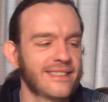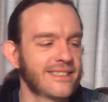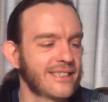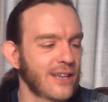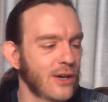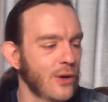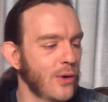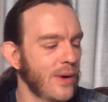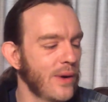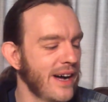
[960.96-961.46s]

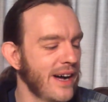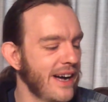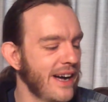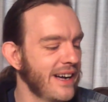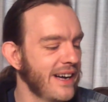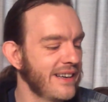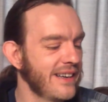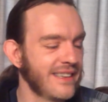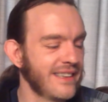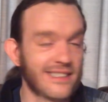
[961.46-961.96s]

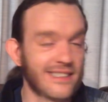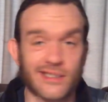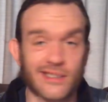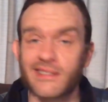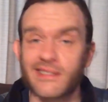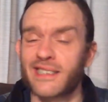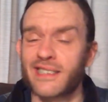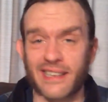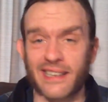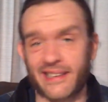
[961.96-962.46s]
so this
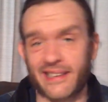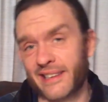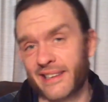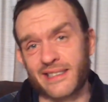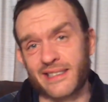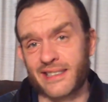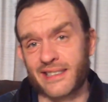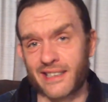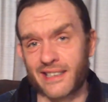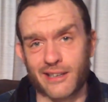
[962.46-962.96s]
is
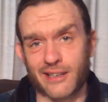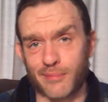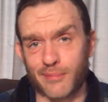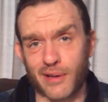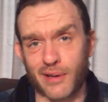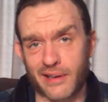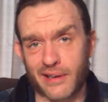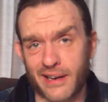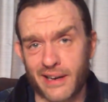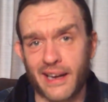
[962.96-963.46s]
a good
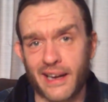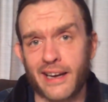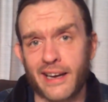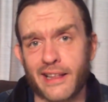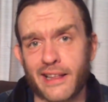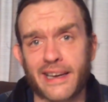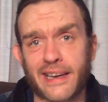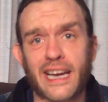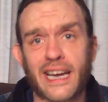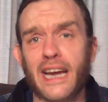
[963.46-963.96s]
book.
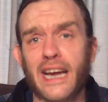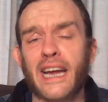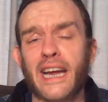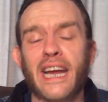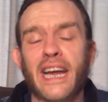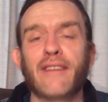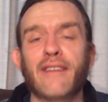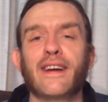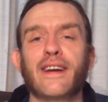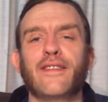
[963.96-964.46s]
Like
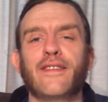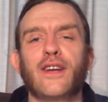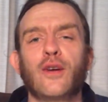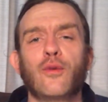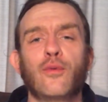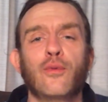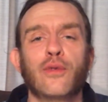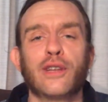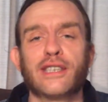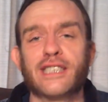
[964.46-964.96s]
even if
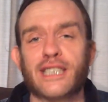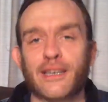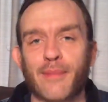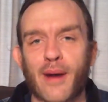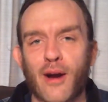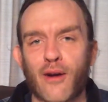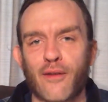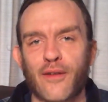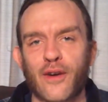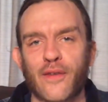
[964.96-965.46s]
you listen to
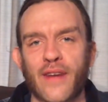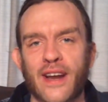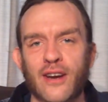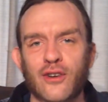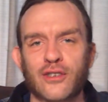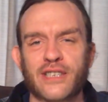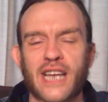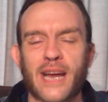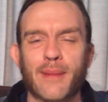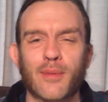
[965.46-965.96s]
my review of
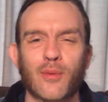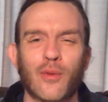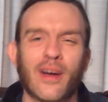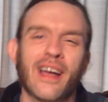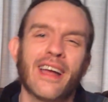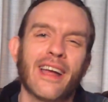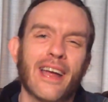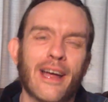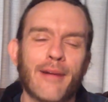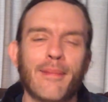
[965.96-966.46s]
Ender's Game and
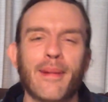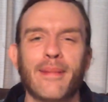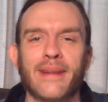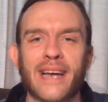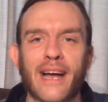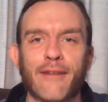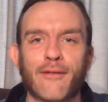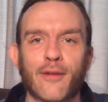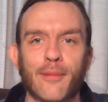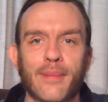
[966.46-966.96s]
went, maybe
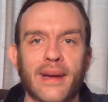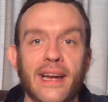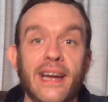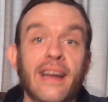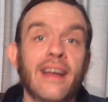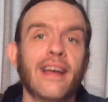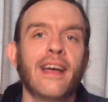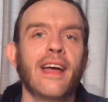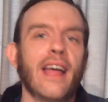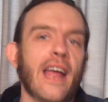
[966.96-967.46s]
not for
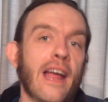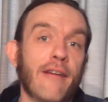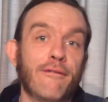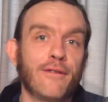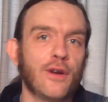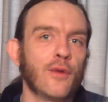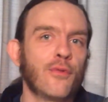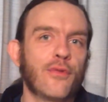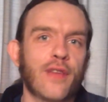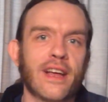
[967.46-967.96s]
me. If
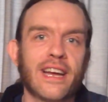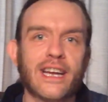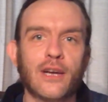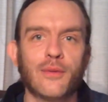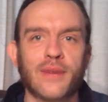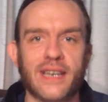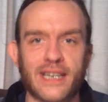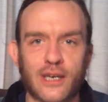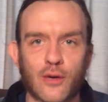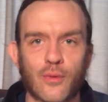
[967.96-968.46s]
you think you
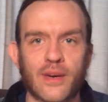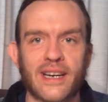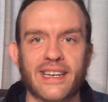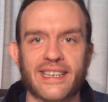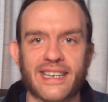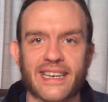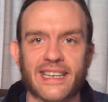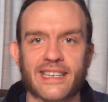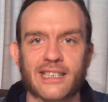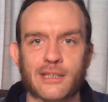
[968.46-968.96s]
need to read it
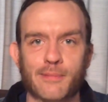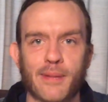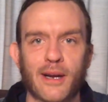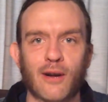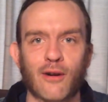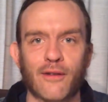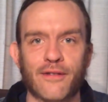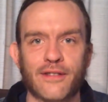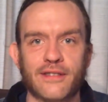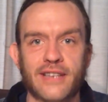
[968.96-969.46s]
to get to
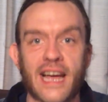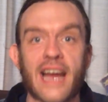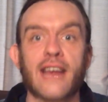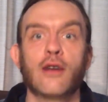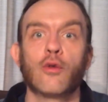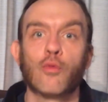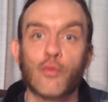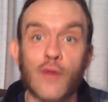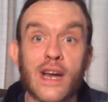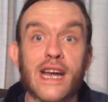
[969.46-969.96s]
Speaker of the
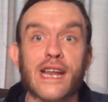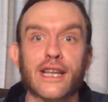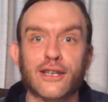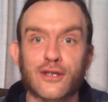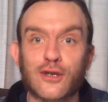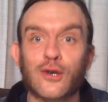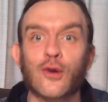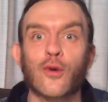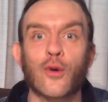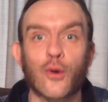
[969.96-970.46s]
Dead, read it
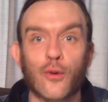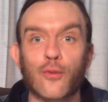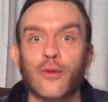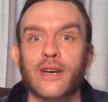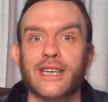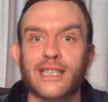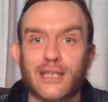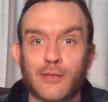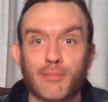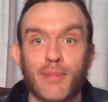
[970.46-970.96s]
so you could
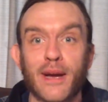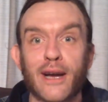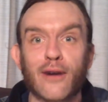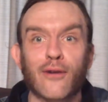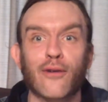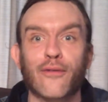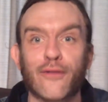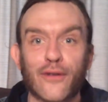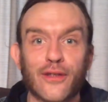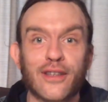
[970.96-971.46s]
read
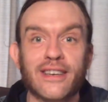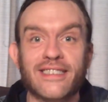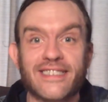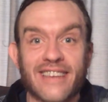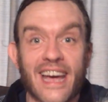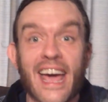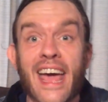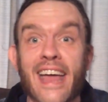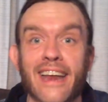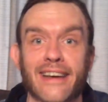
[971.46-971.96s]
Speaker for the
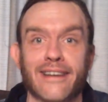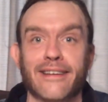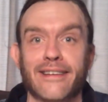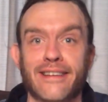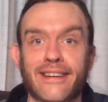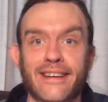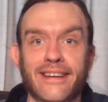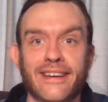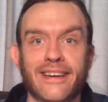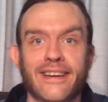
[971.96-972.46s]
Dead.
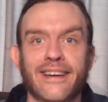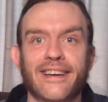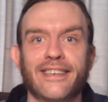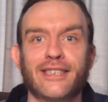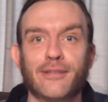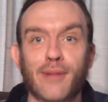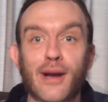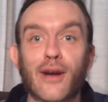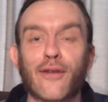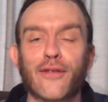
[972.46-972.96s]

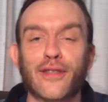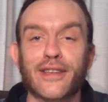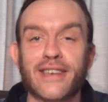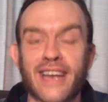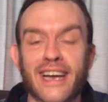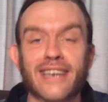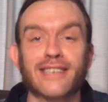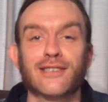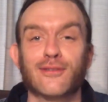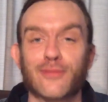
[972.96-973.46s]
Speaker for the
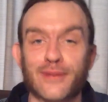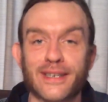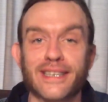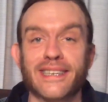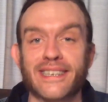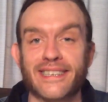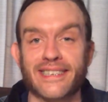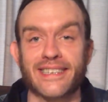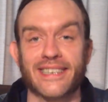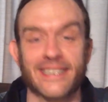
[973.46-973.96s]
Dead is
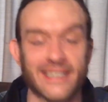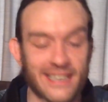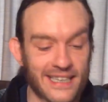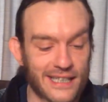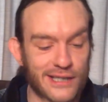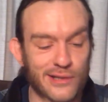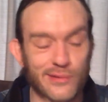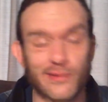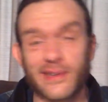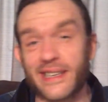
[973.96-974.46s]
really good.
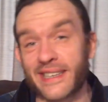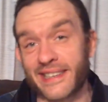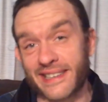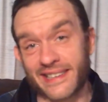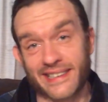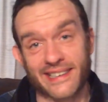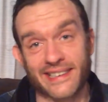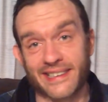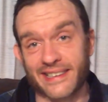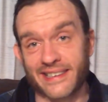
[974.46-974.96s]
It's really
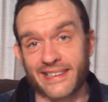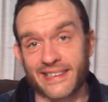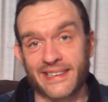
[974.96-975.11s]
good.